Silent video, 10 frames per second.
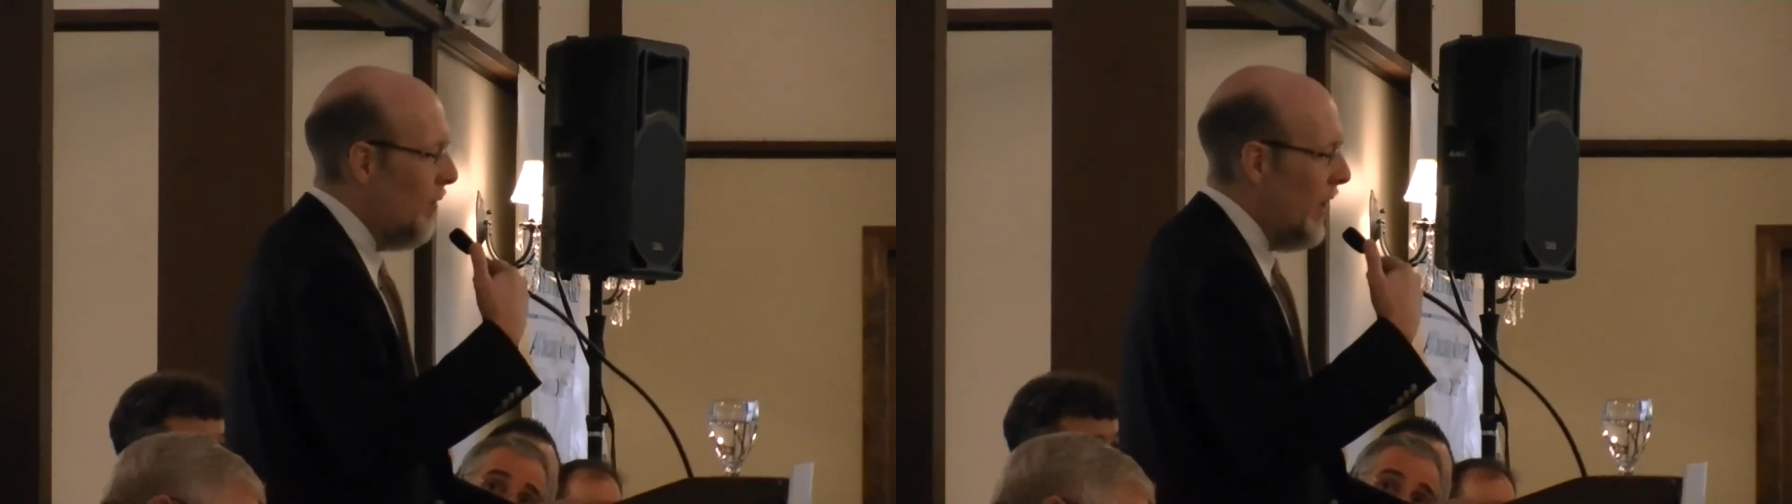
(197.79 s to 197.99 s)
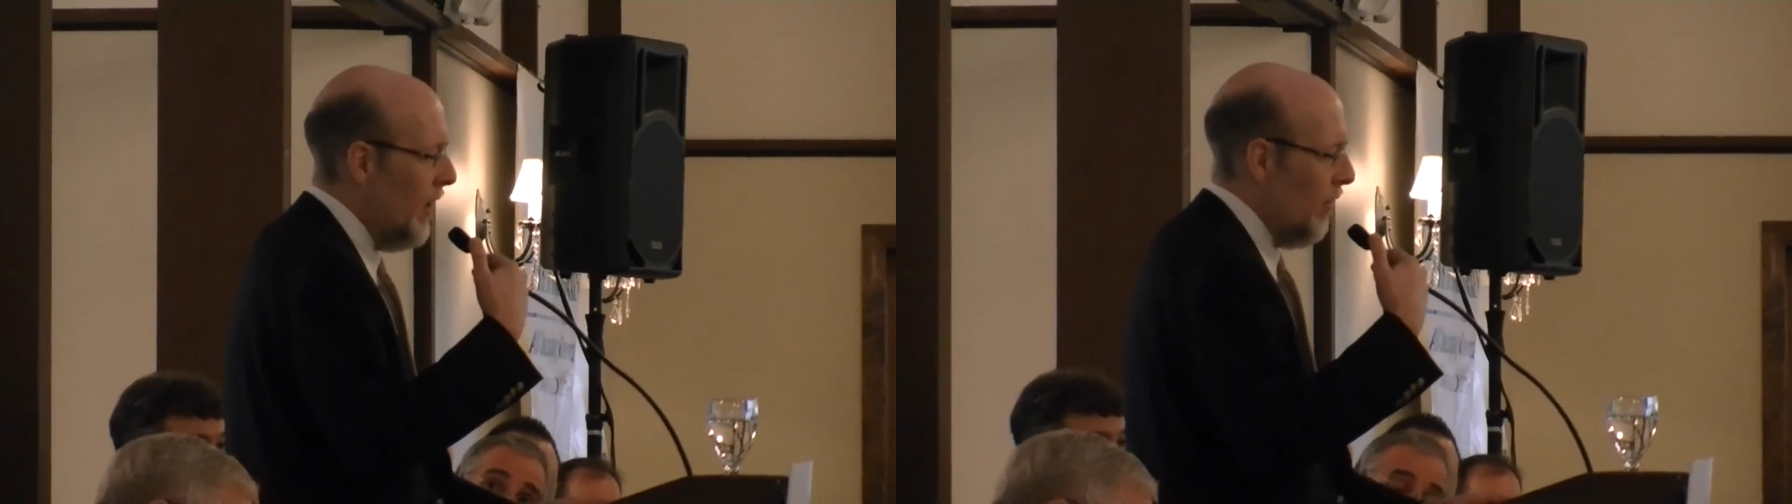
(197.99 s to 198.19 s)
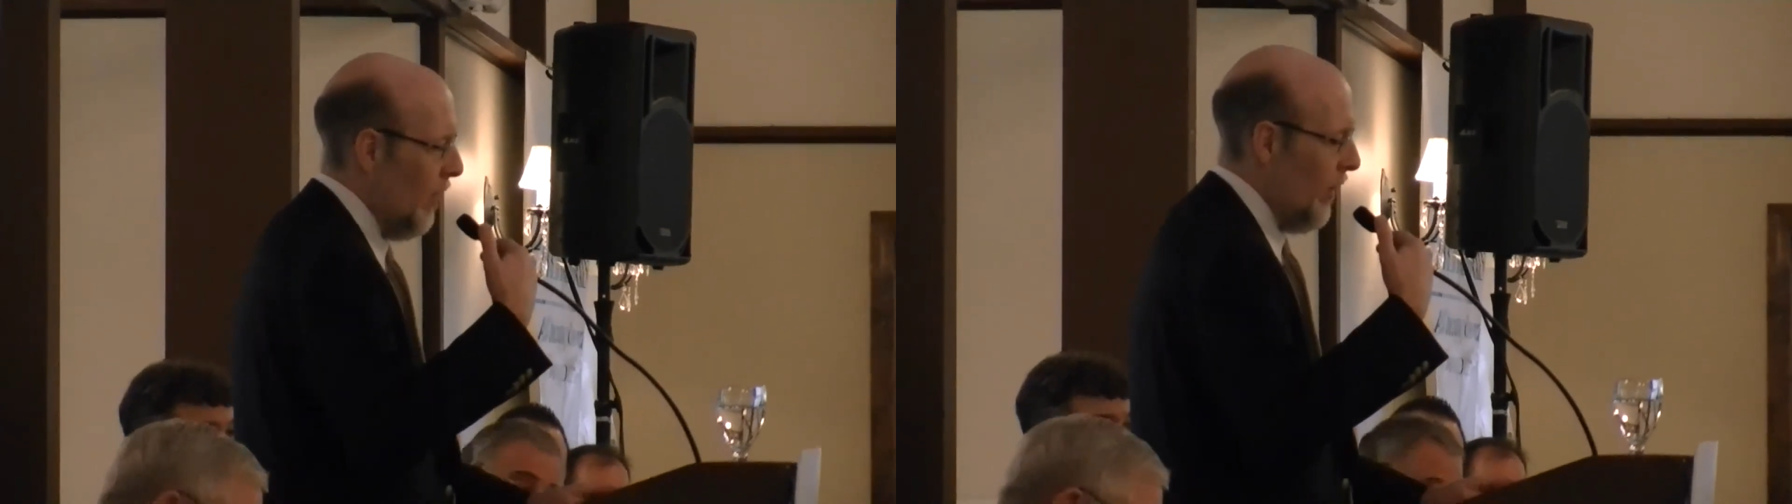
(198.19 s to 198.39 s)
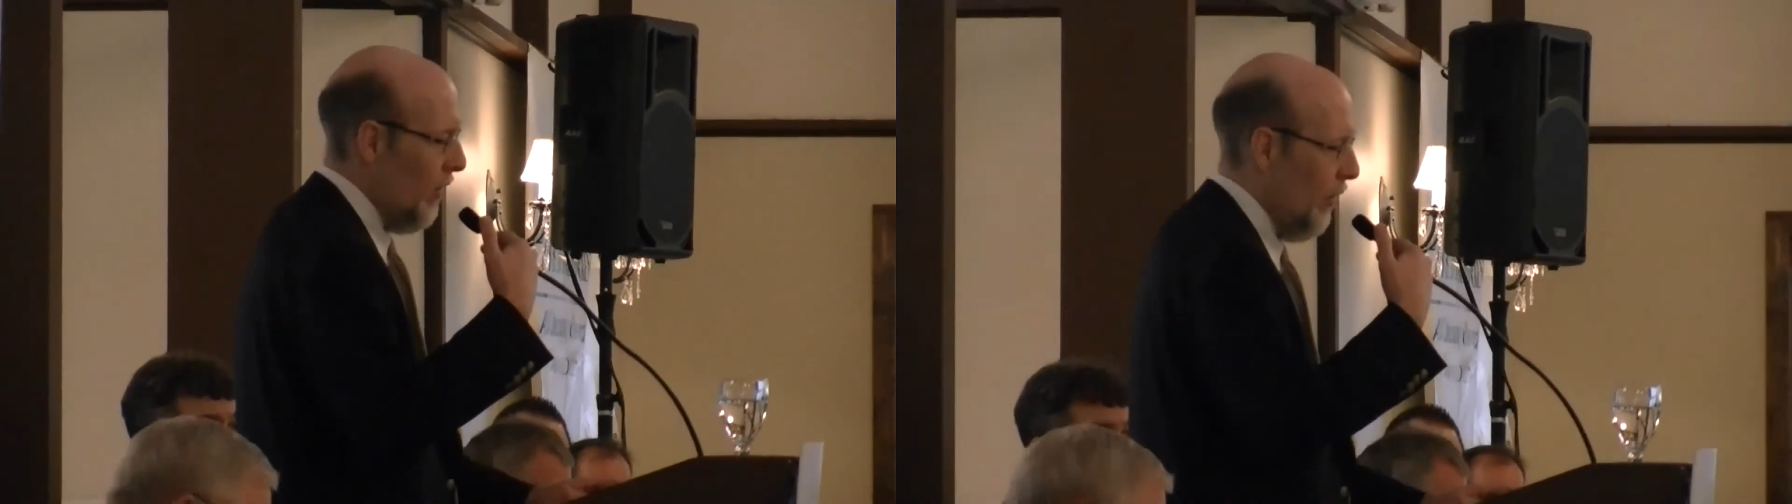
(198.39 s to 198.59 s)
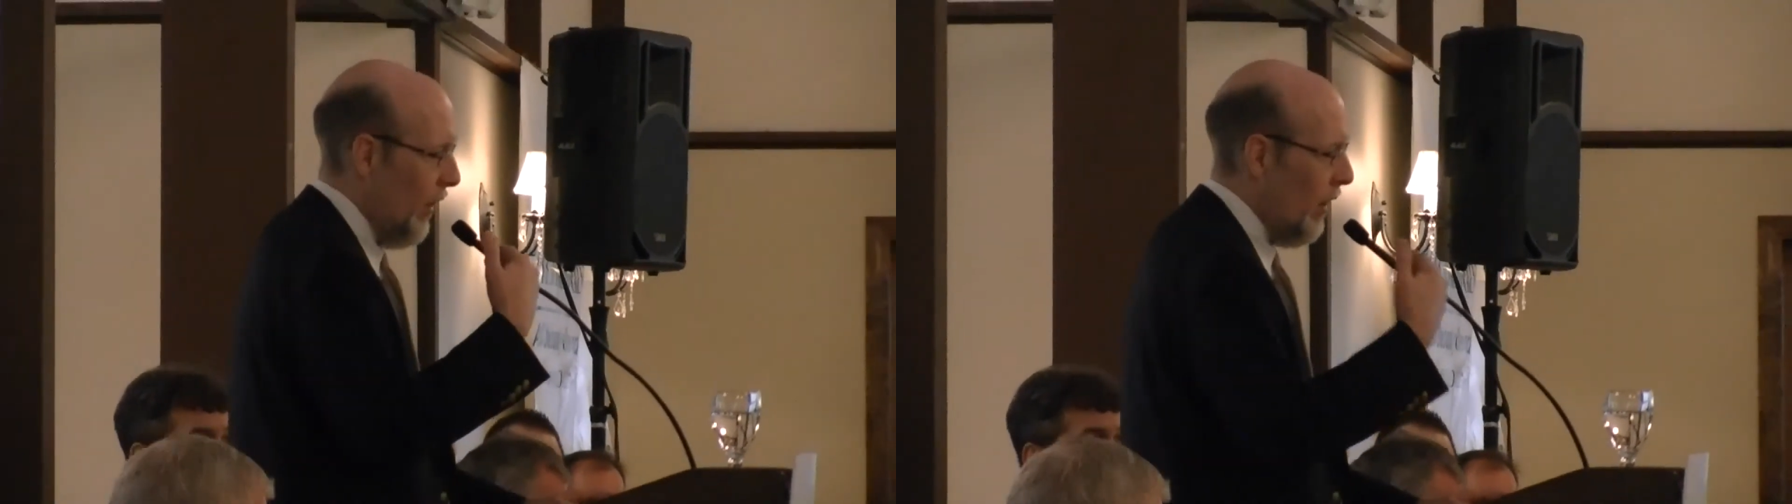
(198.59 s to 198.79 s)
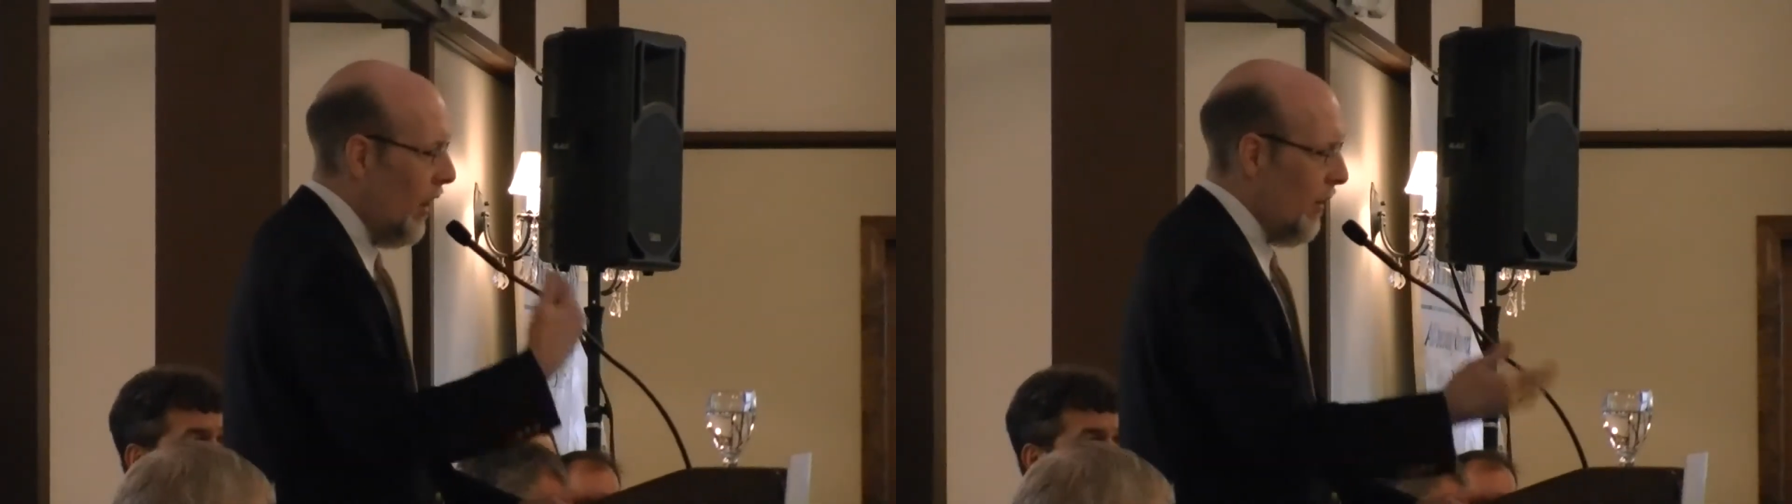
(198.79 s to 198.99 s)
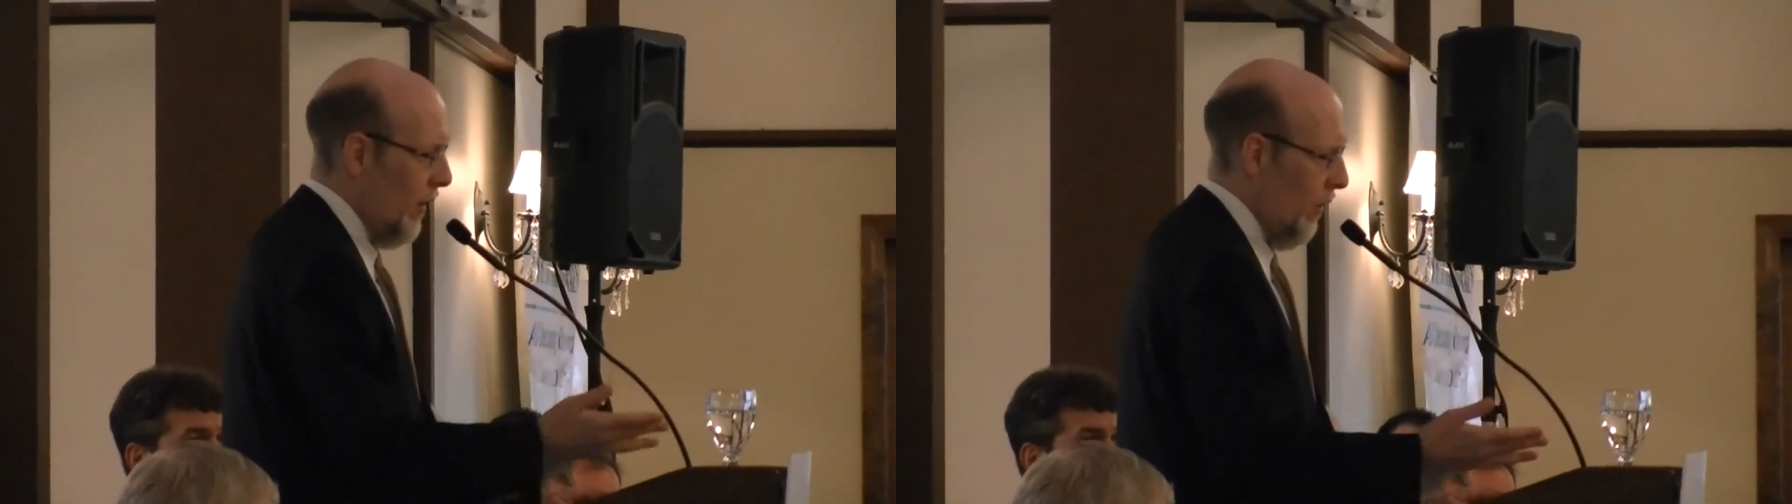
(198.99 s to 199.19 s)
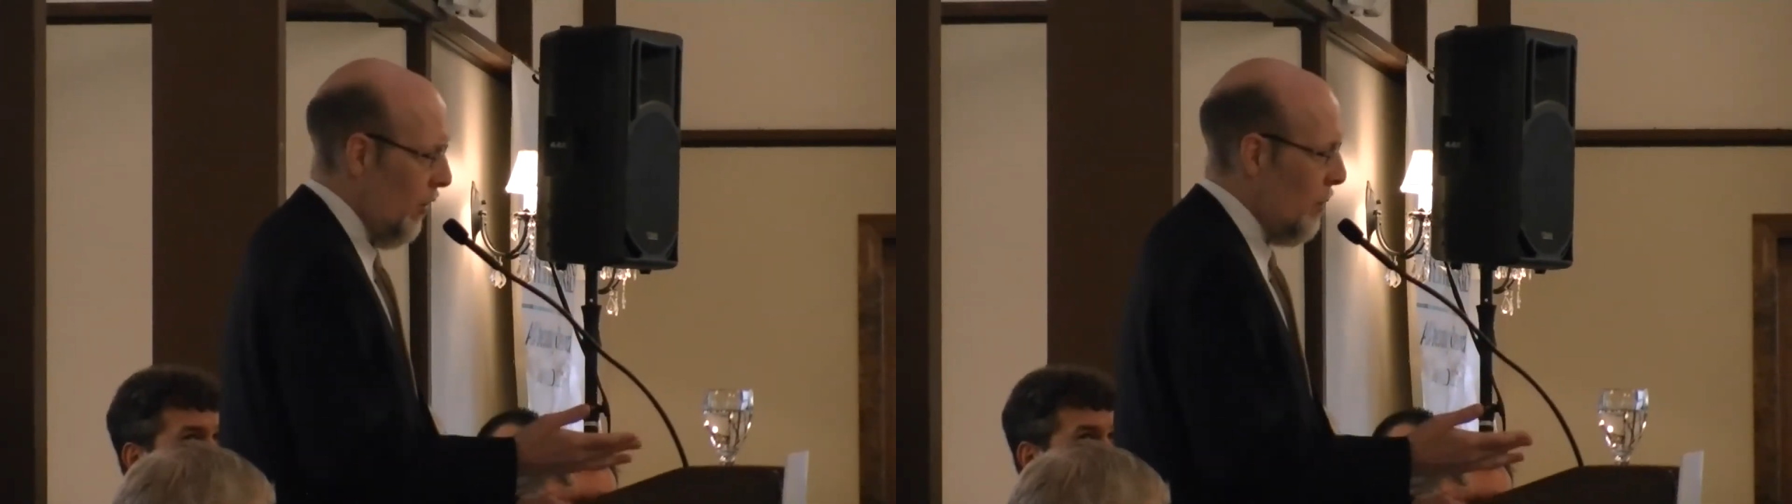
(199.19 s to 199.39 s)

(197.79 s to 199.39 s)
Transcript: means that there's a reluctance